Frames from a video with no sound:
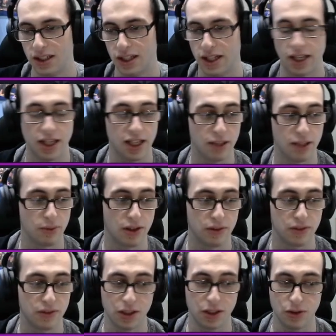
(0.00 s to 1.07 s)
And without
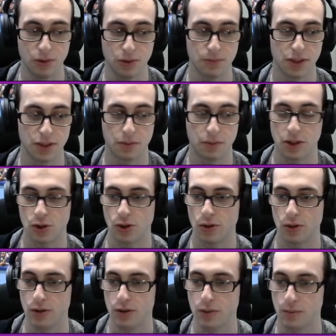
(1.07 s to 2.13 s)
further ado, I'm gonna show
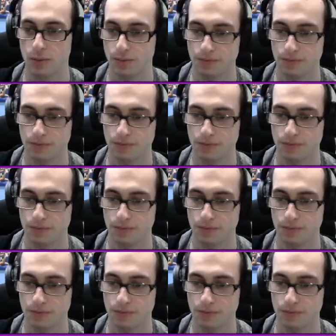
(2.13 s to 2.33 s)
it to you.